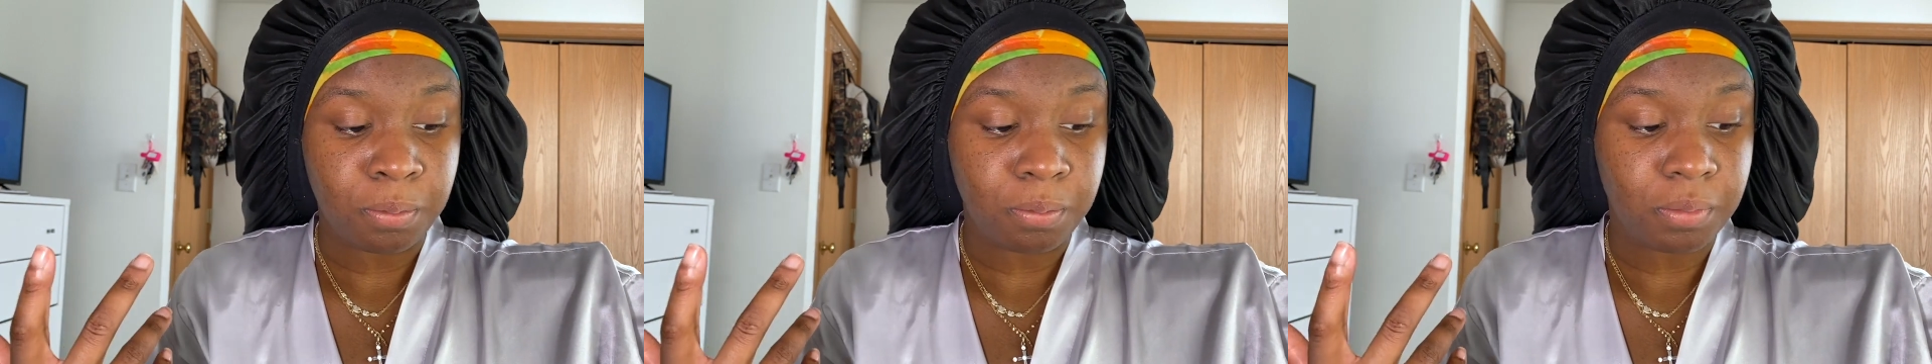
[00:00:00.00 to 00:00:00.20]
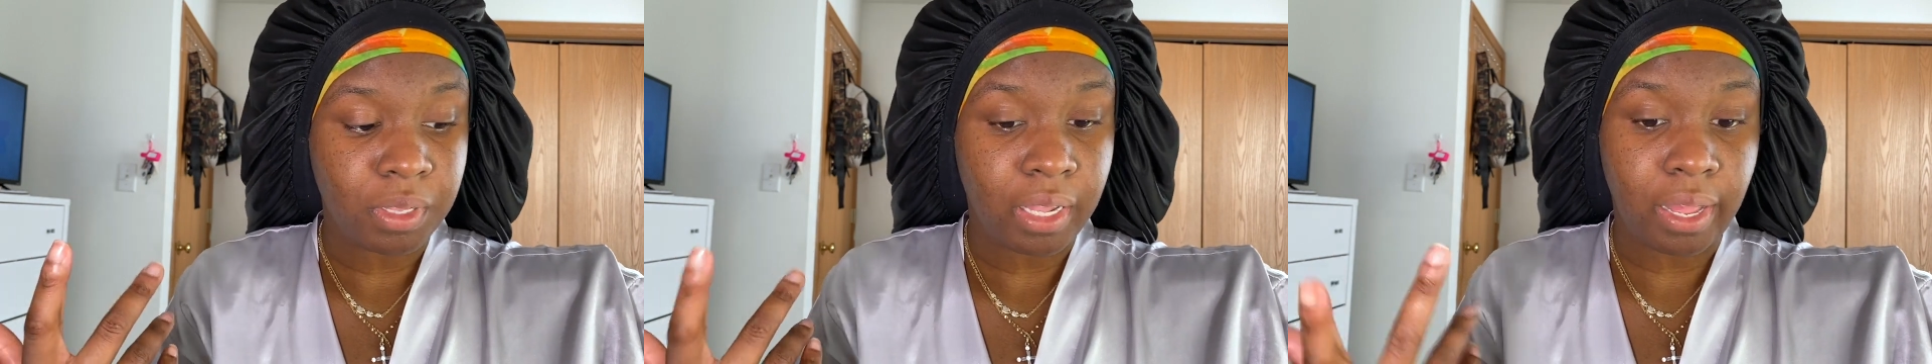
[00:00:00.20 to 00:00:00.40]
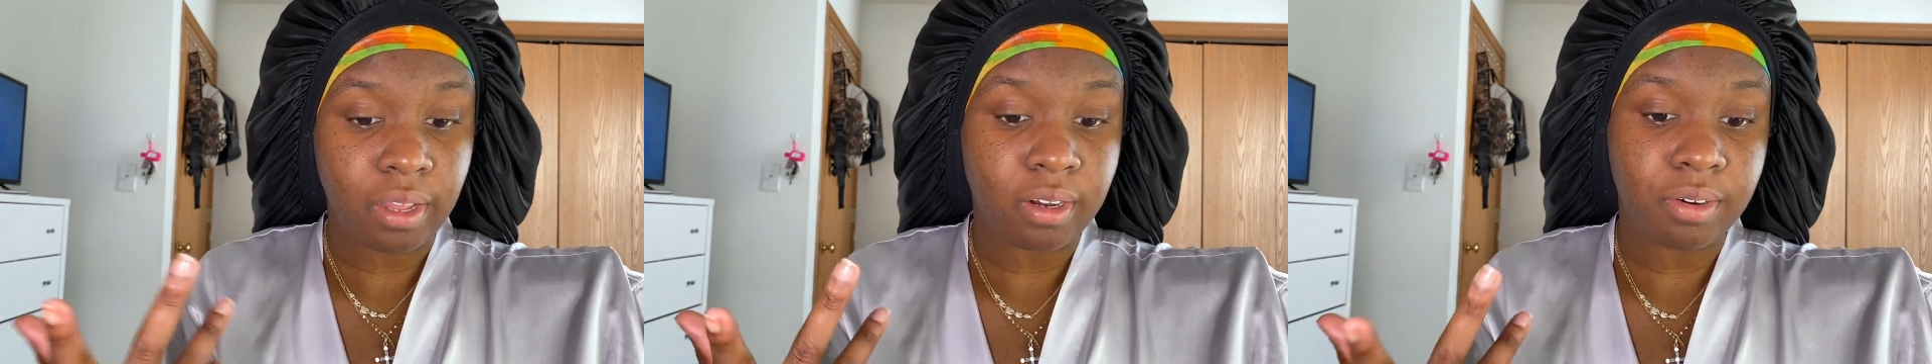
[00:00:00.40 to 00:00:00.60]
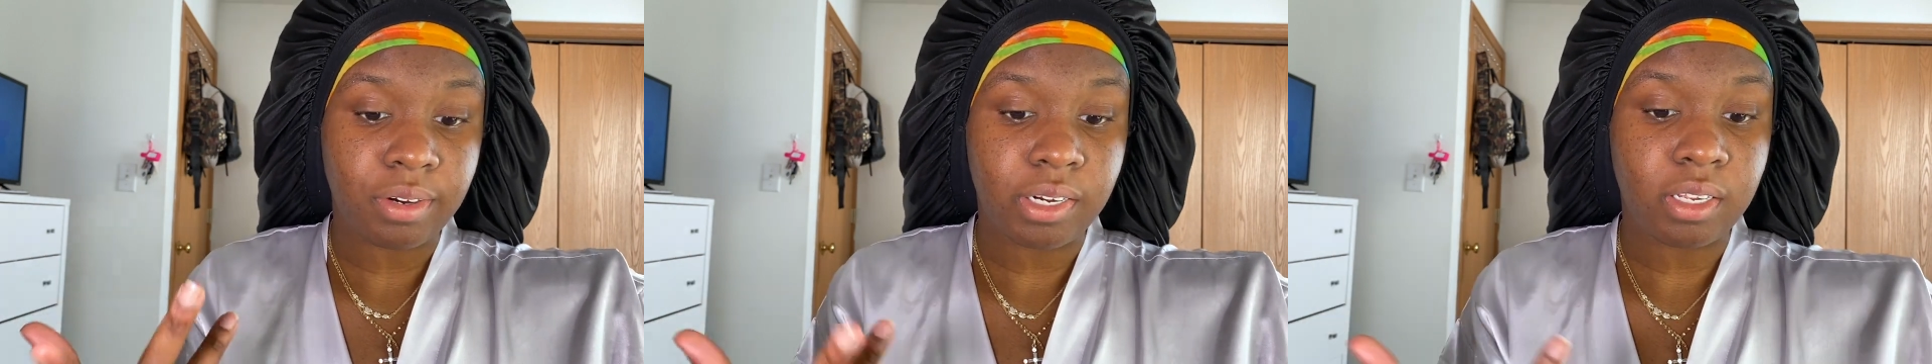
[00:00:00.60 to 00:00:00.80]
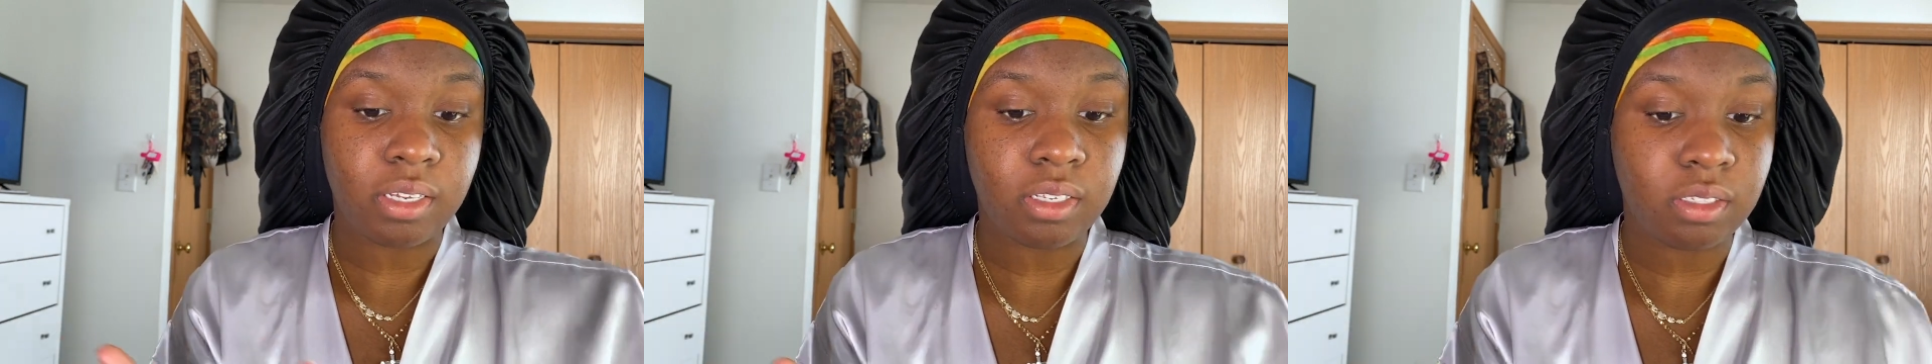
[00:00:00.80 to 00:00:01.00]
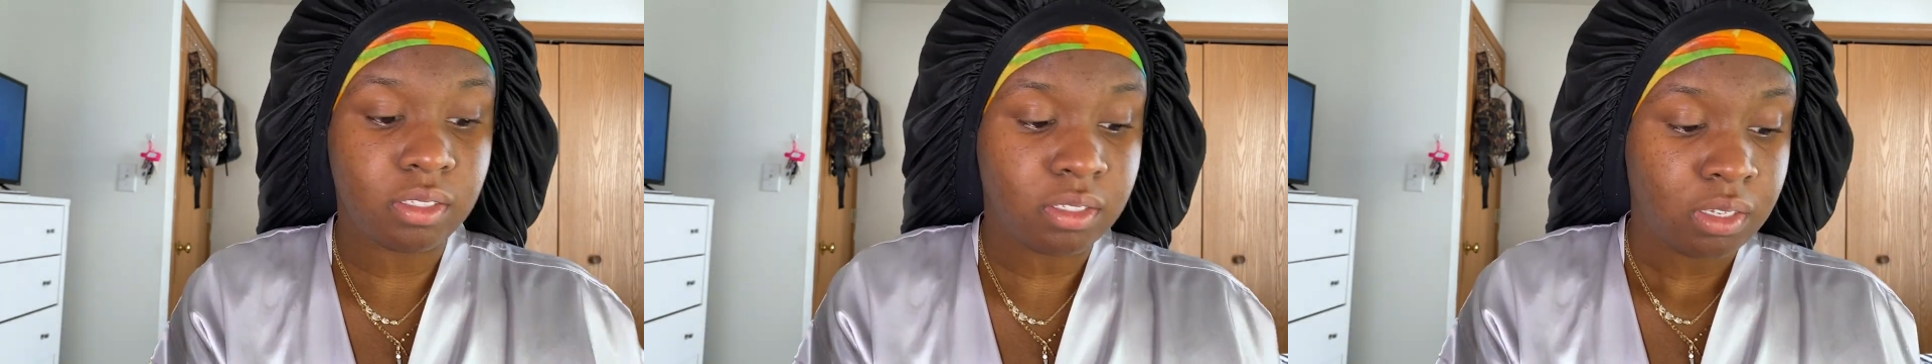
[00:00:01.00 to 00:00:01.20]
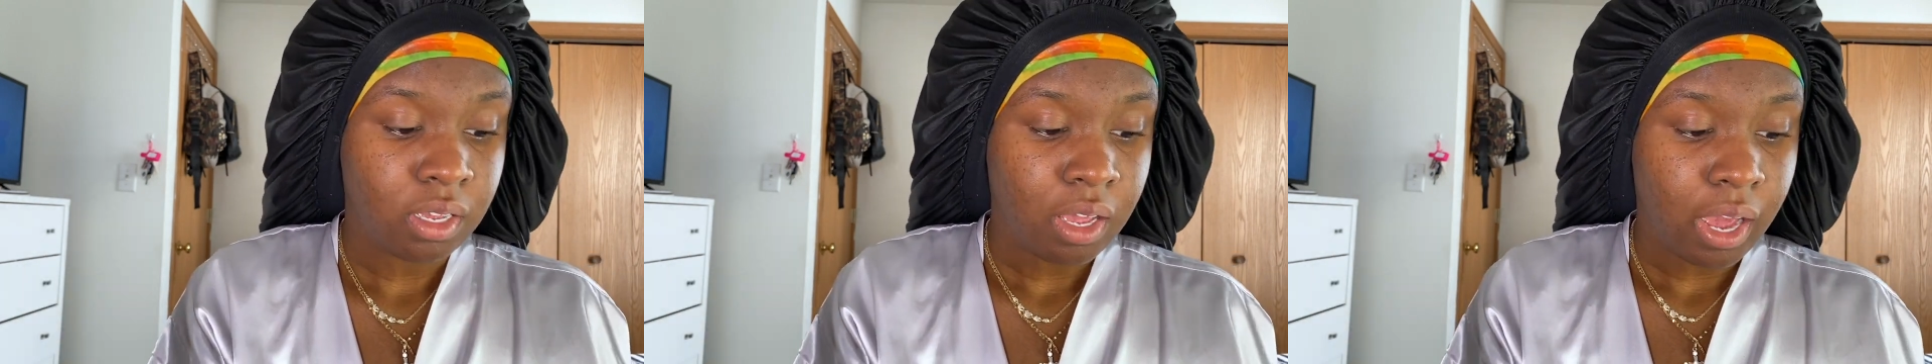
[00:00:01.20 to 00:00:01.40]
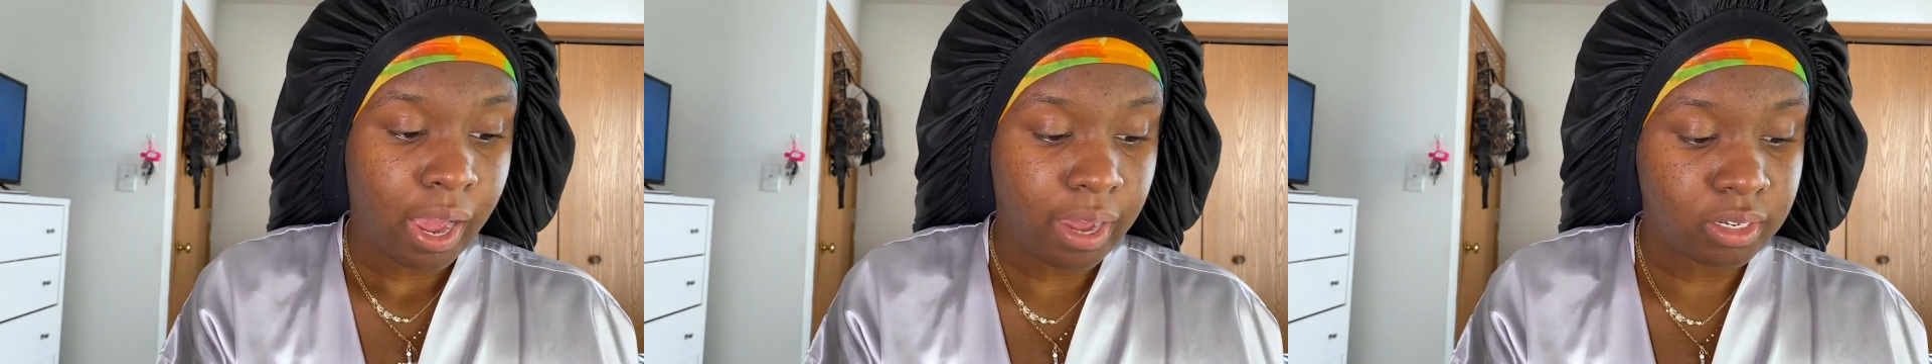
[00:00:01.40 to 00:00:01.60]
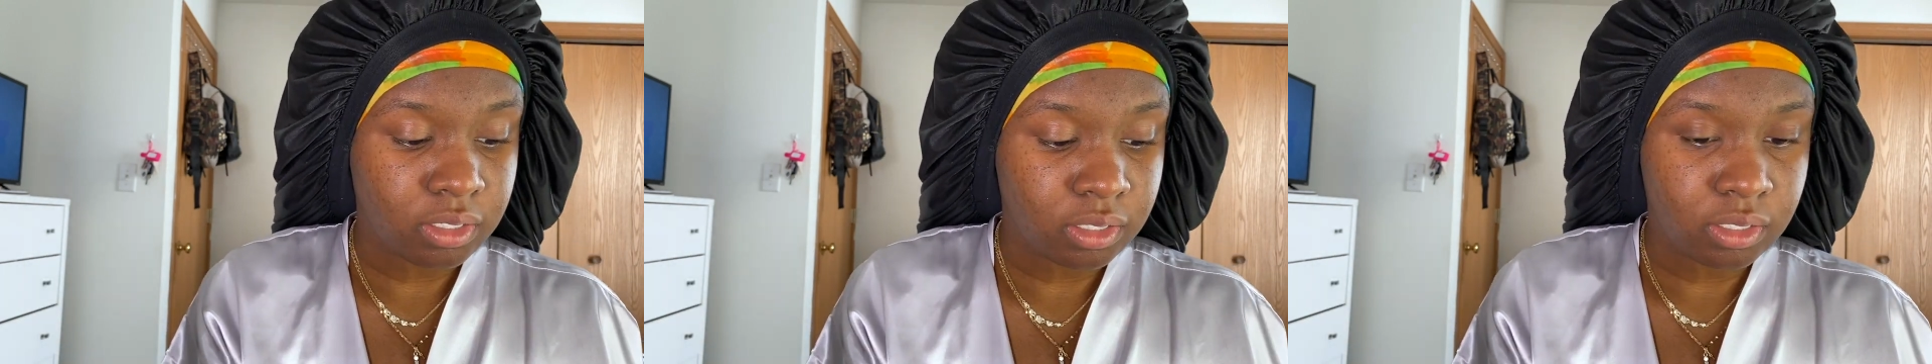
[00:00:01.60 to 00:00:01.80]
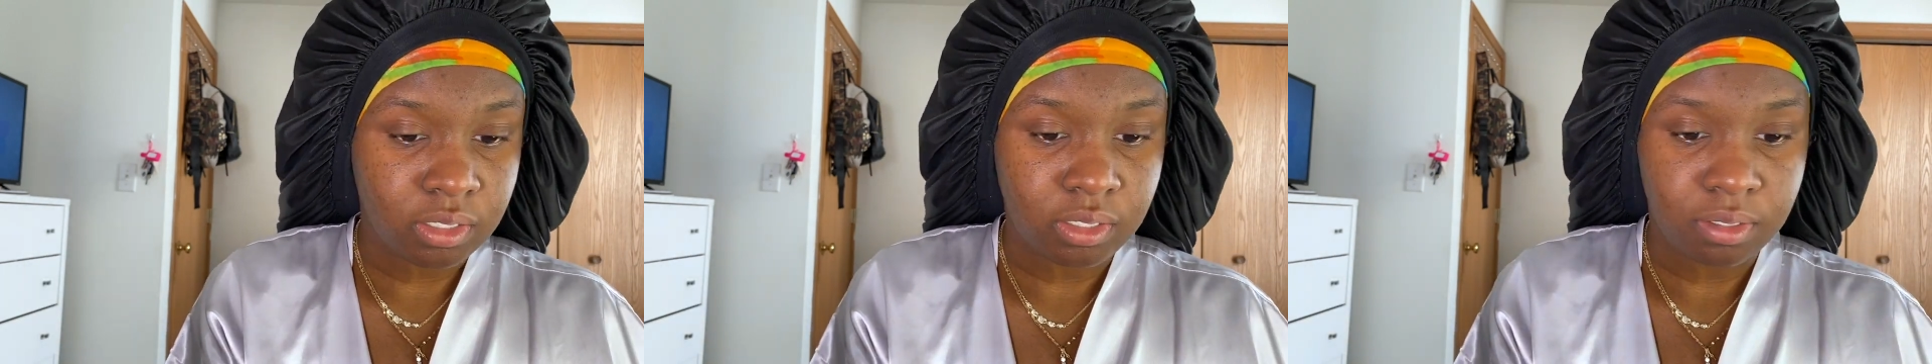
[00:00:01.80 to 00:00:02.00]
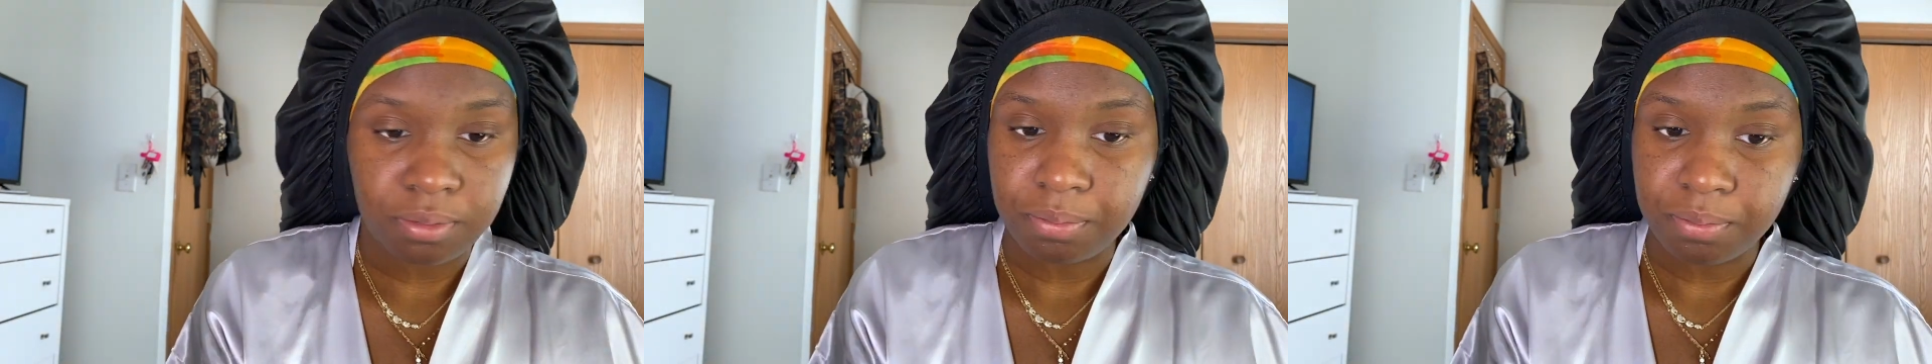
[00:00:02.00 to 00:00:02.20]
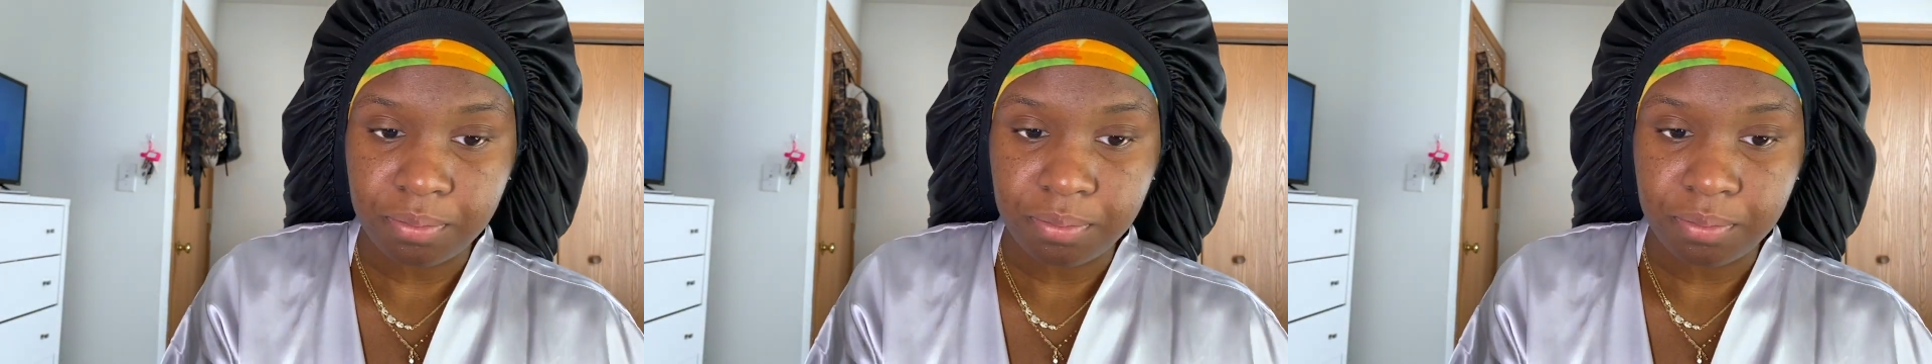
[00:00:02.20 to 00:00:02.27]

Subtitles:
liner it is. This